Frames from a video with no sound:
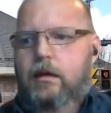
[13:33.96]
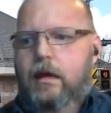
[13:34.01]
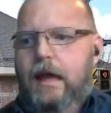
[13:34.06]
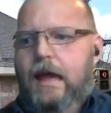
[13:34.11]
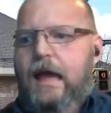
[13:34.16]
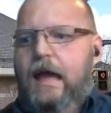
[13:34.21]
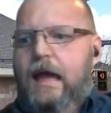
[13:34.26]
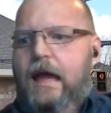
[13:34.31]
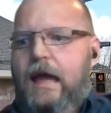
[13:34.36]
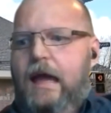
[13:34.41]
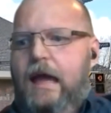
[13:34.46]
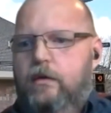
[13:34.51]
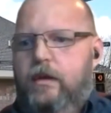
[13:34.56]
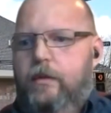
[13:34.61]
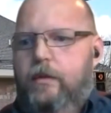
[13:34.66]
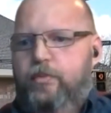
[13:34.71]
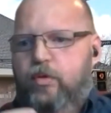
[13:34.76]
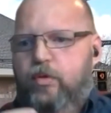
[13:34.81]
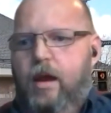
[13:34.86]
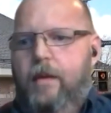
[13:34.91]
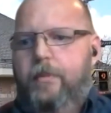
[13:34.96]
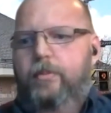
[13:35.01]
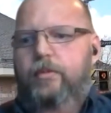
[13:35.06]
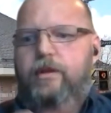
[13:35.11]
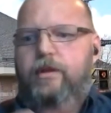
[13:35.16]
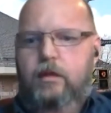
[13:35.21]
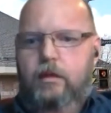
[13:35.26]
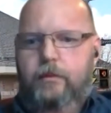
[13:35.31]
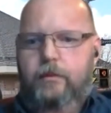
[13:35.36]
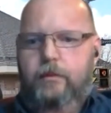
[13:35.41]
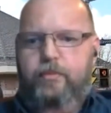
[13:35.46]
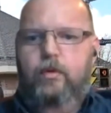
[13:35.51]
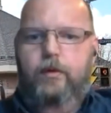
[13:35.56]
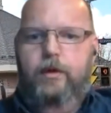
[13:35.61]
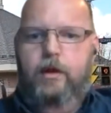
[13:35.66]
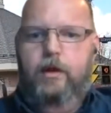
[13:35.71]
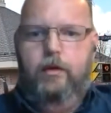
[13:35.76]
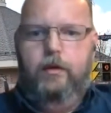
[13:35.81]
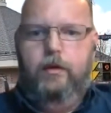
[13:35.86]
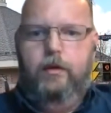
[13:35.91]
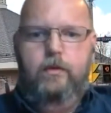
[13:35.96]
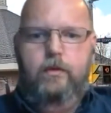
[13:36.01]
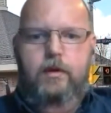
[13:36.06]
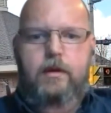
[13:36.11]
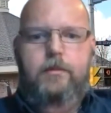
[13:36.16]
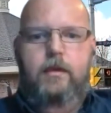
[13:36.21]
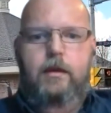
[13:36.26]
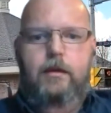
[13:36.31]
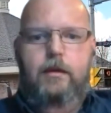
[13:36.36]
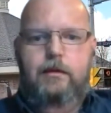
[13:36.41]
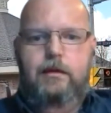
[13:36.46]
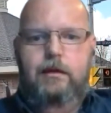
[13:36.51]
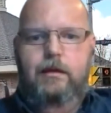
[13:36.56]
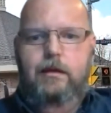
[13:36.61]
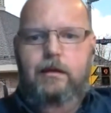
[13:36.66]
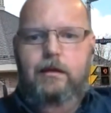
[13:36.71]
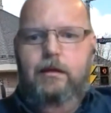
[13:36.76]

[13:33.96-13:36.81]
how do we properly deploy our equipment